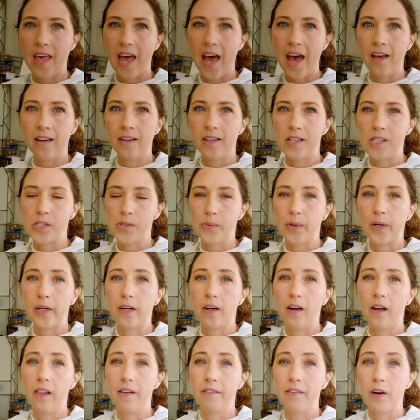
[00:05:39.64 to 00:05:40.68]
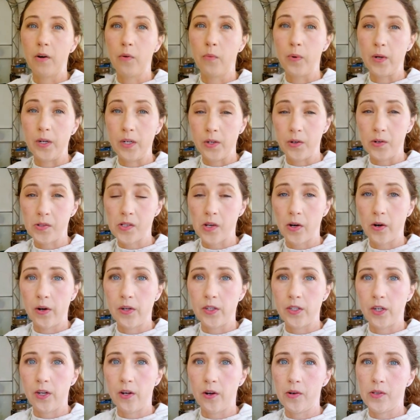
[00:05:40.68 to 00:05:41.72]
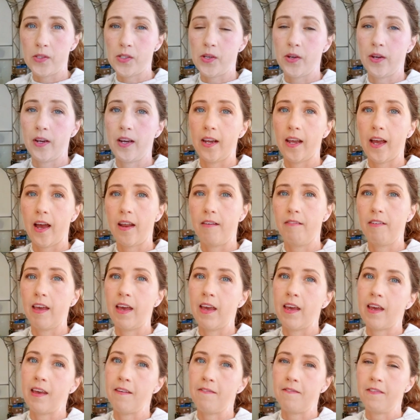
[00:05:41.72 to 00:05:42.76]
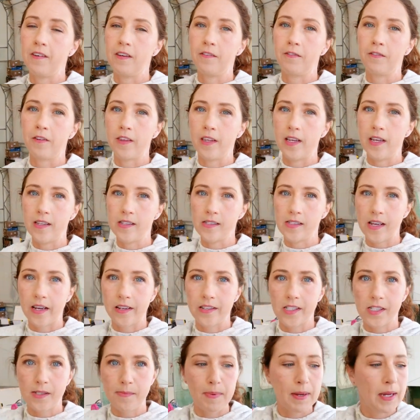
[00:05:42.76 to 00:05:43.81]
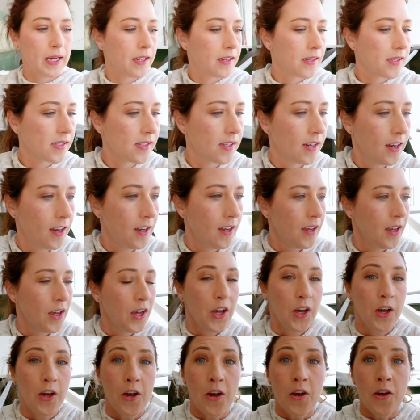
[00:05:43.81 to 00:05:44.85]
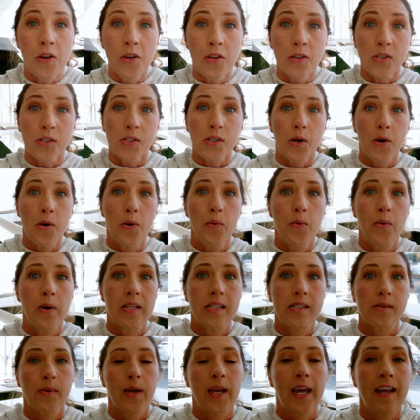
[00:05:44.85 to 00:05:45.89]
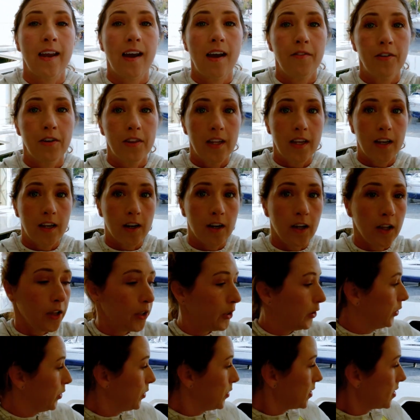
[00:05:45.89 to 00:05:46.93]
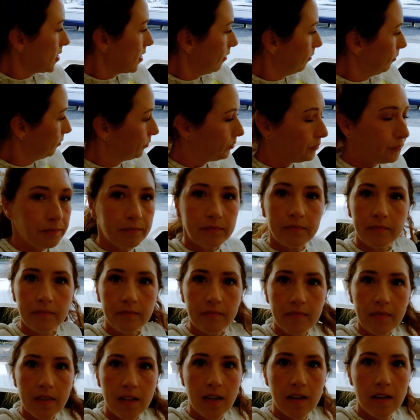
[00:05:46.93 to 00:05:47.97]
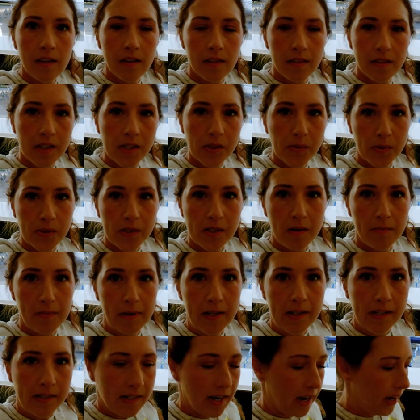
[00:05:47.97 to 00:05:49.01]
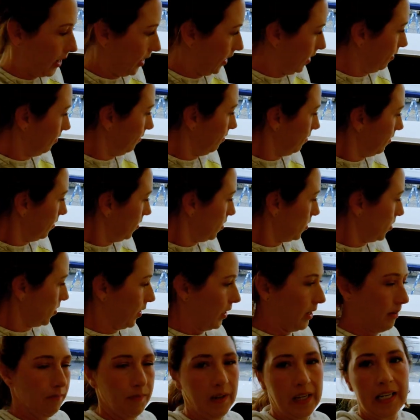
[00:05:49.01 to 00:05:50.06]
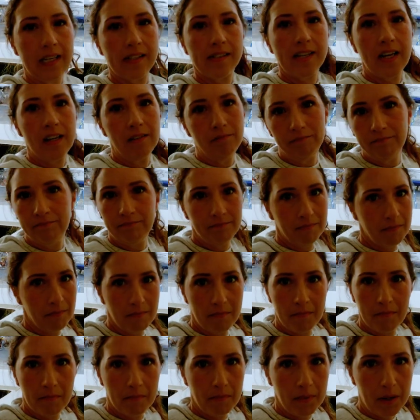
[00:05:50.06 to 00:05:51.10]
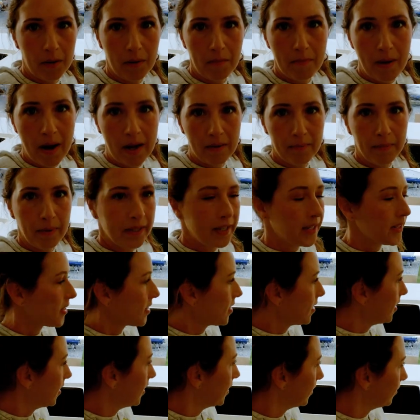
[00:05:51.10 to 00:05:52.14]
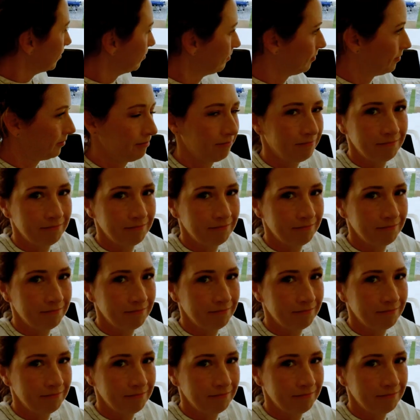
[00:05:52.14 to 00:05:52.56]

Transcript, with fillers: That is where all of our windows are going to go so you can kind of get a feel for the inside space. So once we get everything enclosed, this will still be inside so I can like set little pot of plants there.